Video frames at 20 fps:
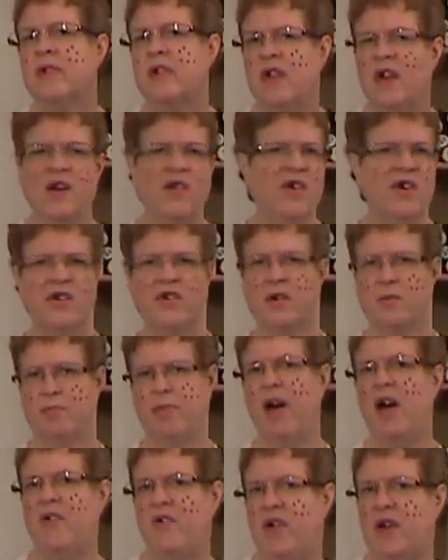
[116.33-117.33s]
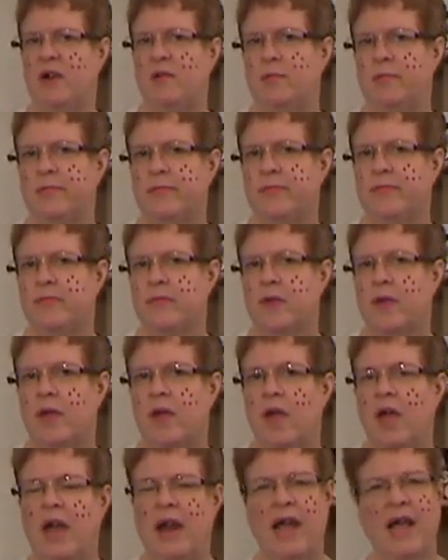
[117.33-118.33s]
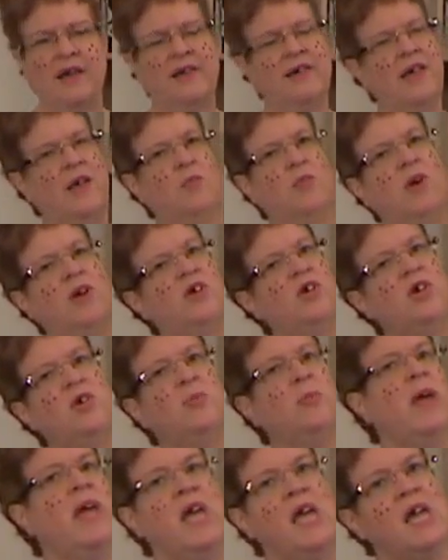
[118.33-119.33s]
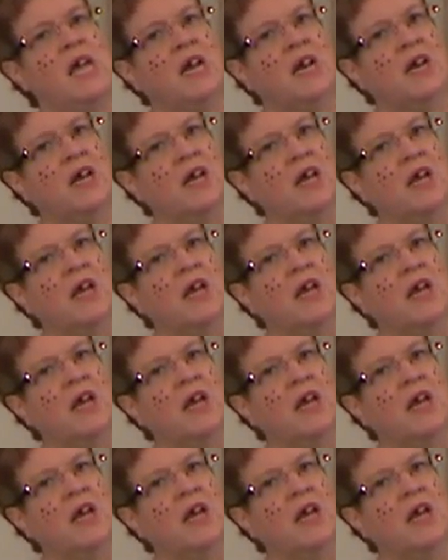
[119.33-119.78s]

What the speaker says: You're just a puffing." And I said, "What you mean?"